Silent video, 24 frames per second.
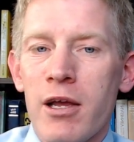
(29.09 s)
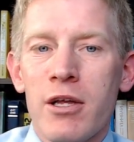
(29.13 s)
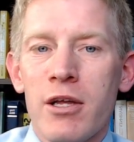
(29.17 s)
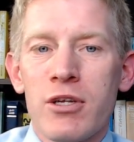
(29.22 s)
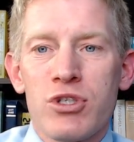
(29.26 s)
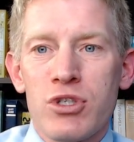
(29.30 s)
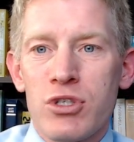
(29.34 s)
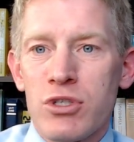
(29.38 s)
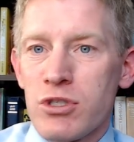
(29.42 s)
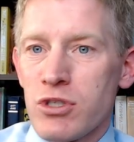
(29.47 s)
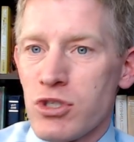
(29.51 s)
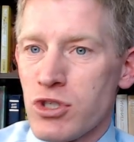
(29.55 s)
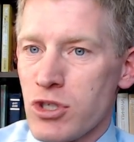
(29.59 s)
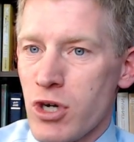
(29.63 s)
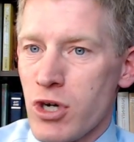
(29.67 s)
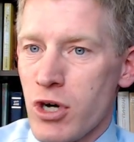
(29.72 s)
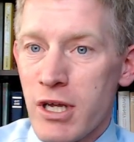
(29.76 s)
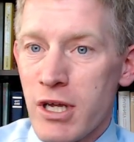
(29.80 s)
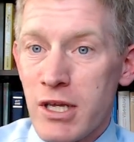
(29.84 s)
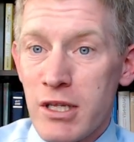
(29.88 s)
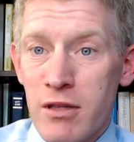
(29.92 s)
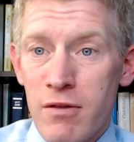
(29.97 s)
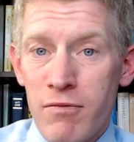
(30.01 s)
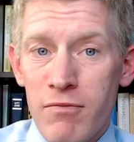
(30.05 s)
just
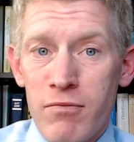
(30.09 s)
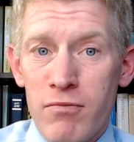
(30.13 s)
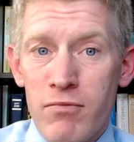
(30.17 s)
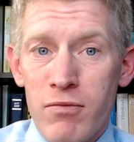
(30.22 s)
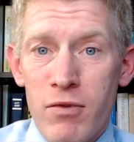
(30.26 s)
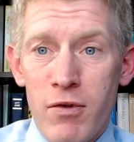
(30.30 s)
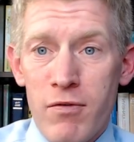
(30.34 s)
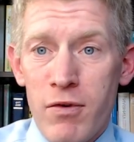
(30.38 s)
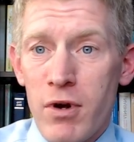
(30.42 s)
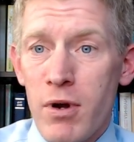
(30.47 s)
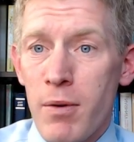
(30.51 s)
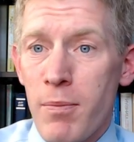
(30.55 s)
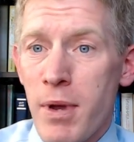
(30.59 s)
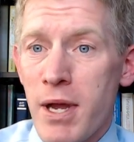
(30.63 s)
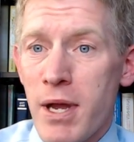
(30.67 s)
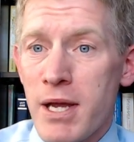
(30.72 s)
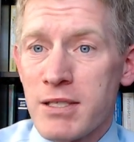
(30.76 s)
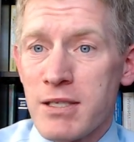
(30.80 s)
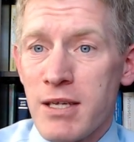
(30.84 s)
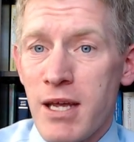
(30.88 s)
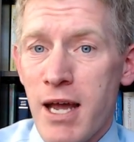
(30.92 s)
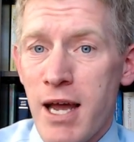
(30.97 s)
starting at the, the very base,